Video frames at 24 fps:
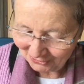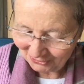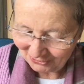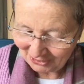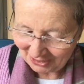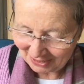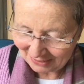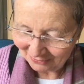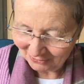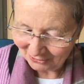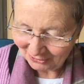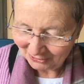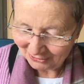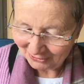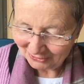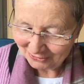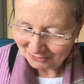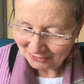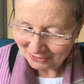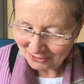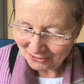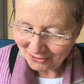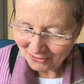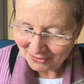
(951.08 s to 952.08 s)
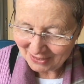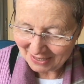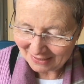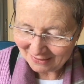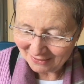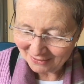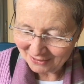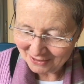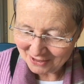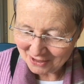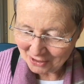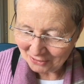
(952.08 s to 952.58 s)
changes. You're going
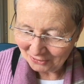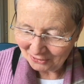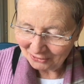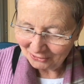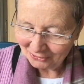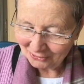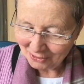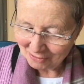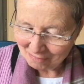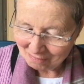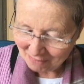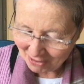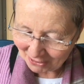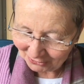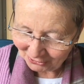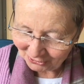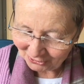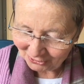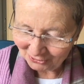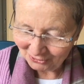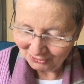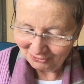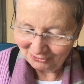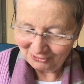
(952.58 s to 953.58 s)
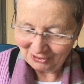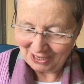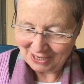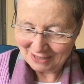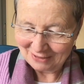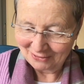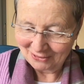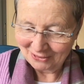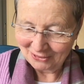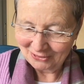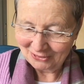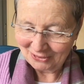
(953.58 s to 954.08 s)
to notice emotional
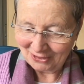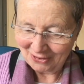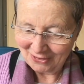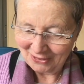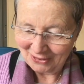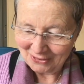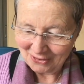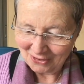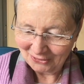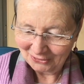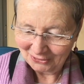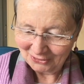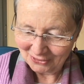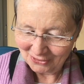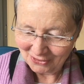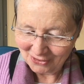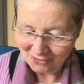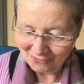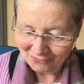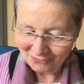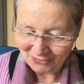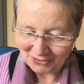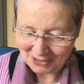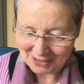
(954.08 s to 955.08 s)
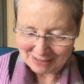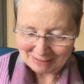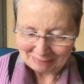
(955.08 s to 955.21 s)
changes going on of